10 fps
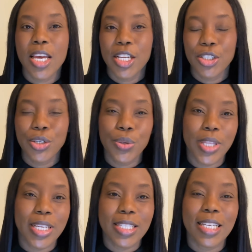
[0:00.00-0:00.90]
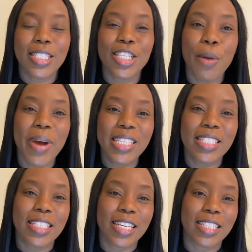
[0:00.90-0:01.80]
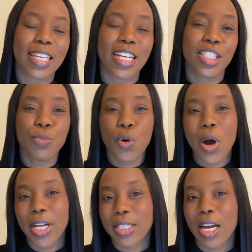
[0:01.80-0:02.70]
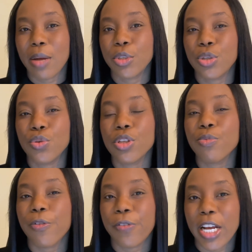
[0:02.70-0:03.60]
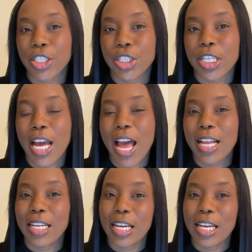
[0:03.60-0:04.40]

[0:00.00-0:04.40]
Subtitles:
To do this, start by setting aside some quiet time to do some reflection and